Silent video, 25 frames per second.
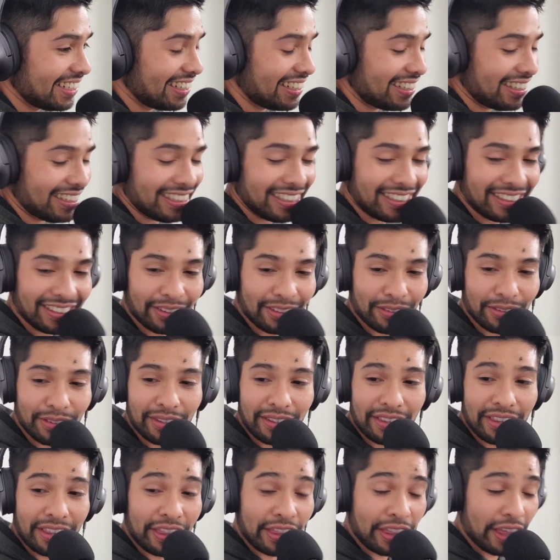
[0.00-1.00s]
Uh,
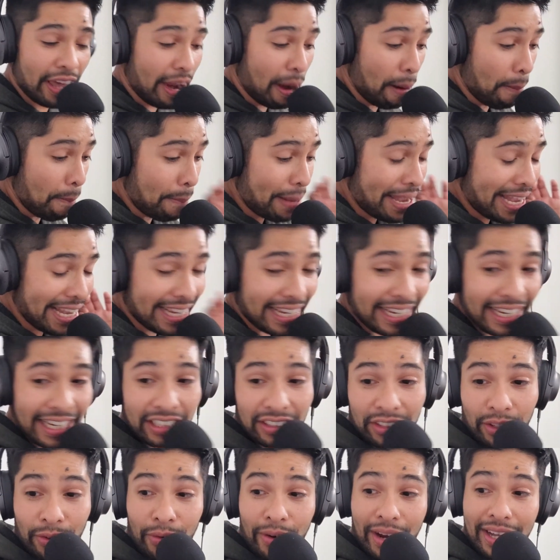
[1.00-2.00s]
they are peaking at
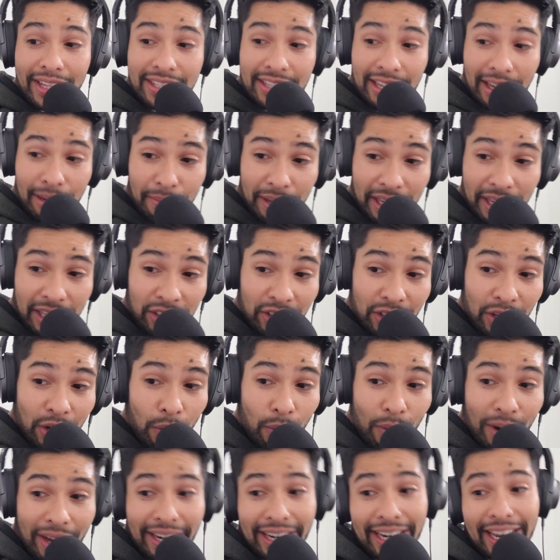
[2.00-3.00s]
the right time. And you know
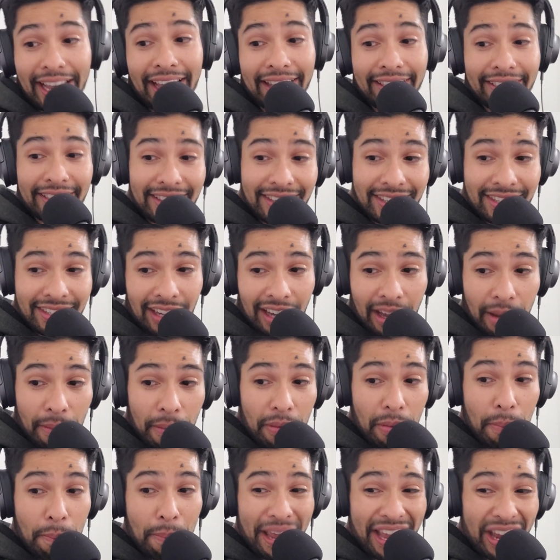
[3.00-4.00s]
what? At this time,
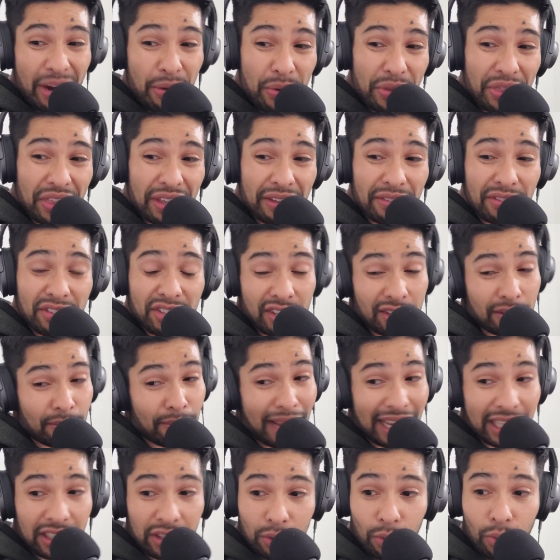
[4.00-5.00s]
Penrith have
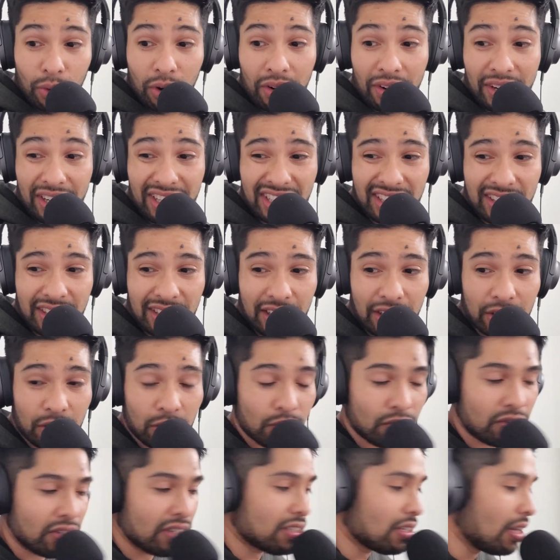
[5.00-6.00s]
smacked the Warriors thirty-two
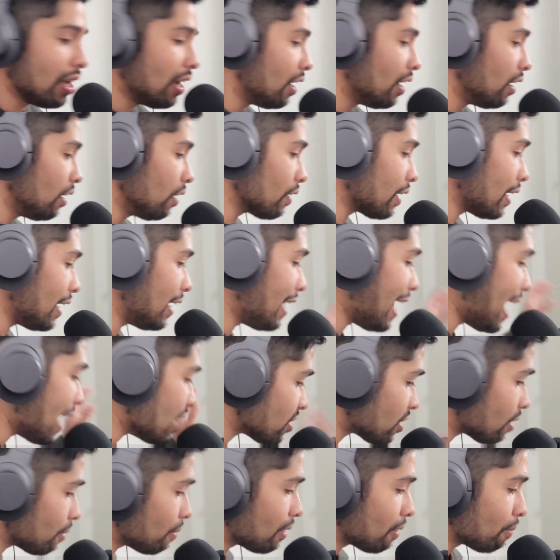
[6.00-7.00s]
six. Look, it has
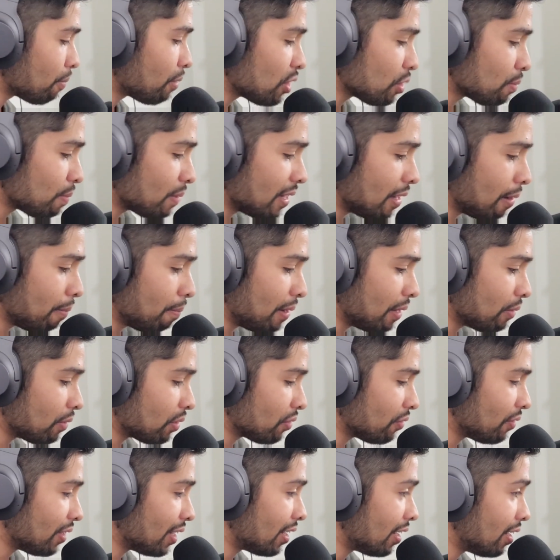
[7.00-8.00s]
to be a Brisbane and Penrith
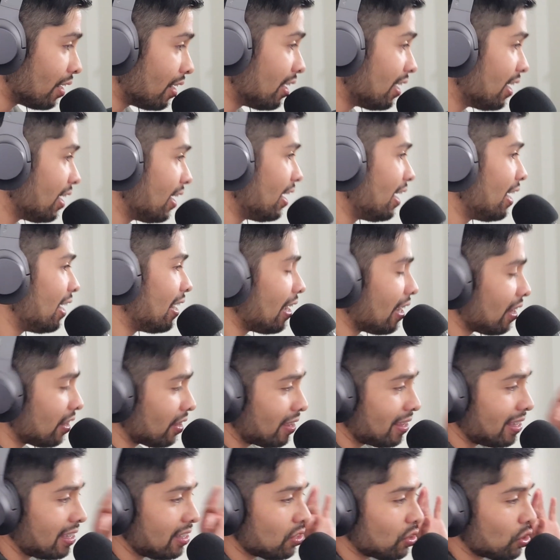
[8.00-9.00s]
final. It ha
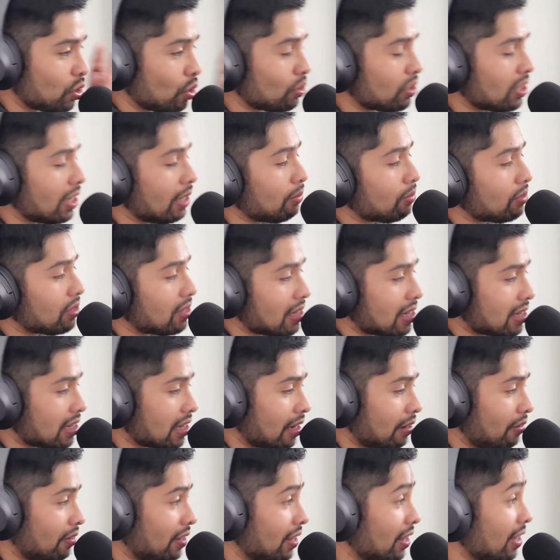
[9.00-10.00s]
These two teams
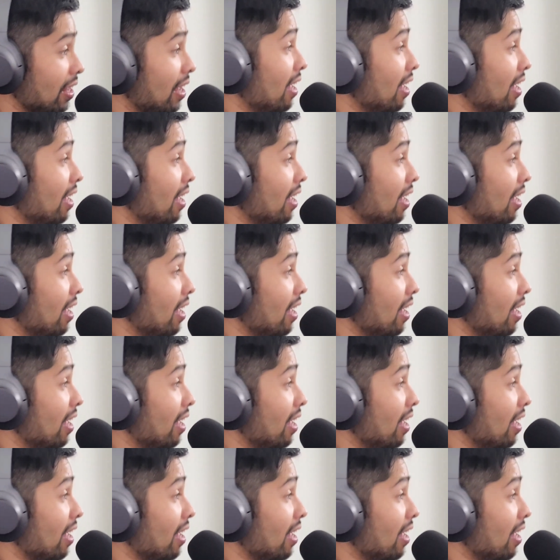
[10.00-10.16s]
deserve it.